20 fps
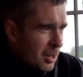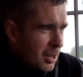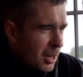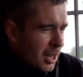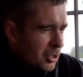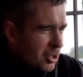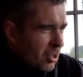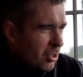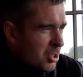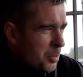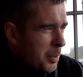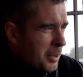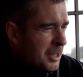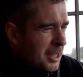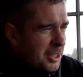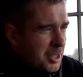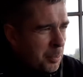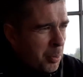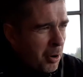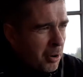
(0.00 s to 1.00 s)
I don't know, it's a bit
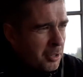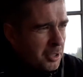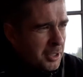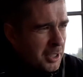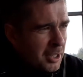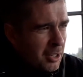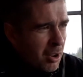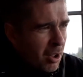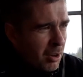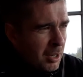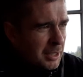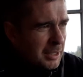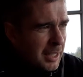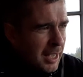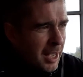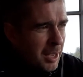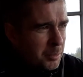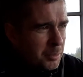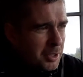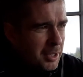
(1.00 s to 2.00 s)
disappointing seeing all these
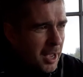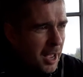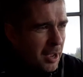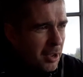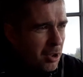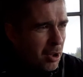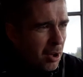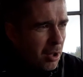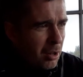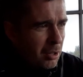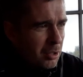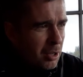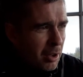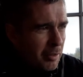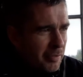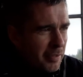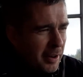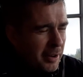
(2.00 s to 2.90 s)
games getting called off.